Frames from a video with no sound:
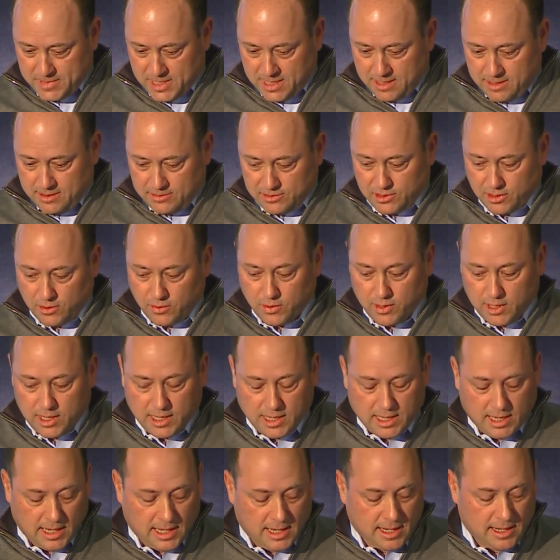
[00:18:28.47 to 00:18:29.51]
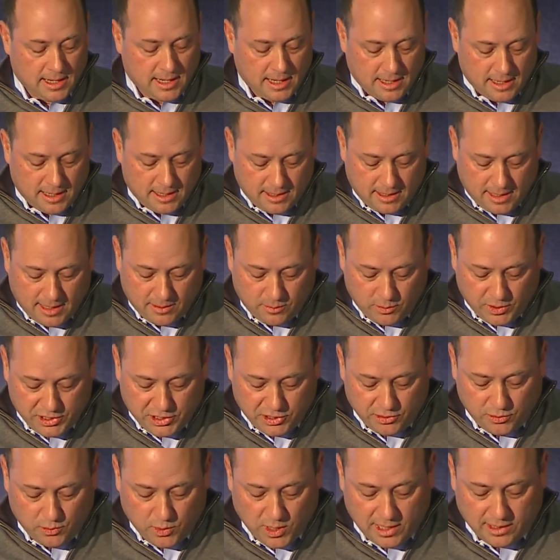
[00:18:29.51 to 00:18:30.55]
So I
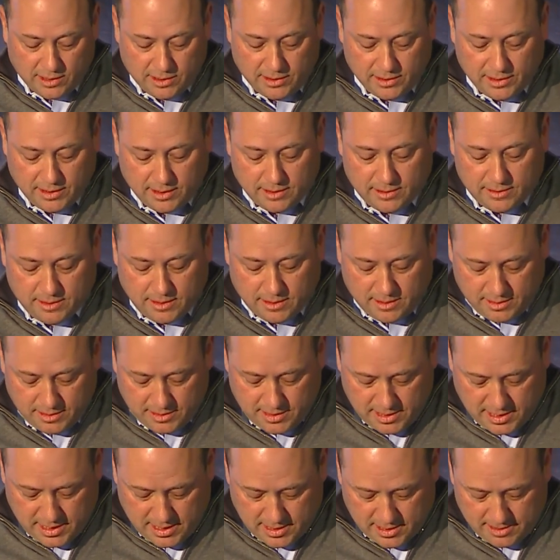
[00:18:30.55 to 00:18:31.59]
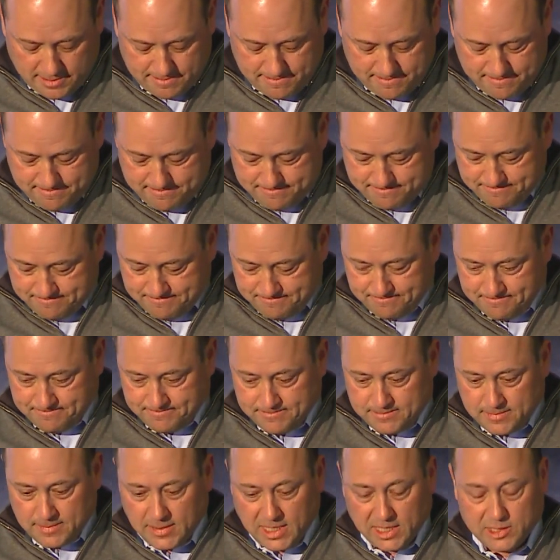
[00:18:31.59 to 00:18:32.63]
wish you well on the
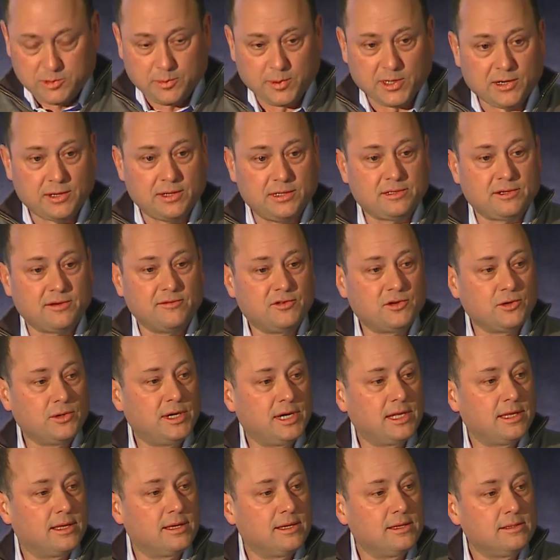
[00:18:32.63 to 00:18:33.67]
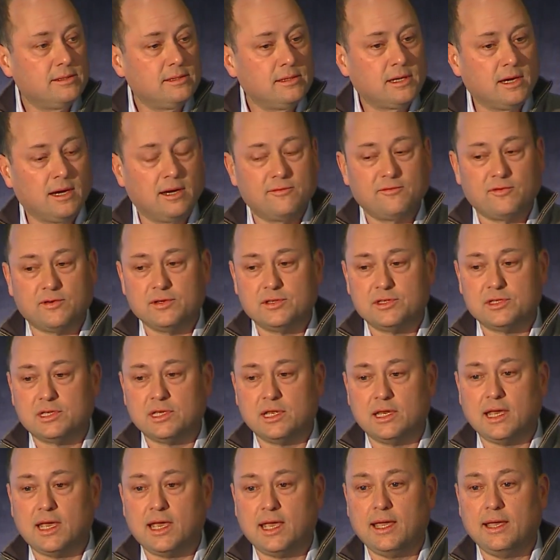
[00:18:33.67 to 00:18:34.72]
experience of joining the conference
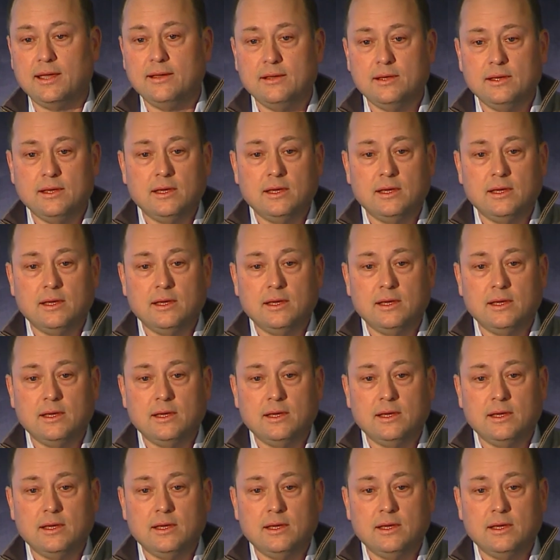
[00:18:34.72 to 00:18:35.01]
today.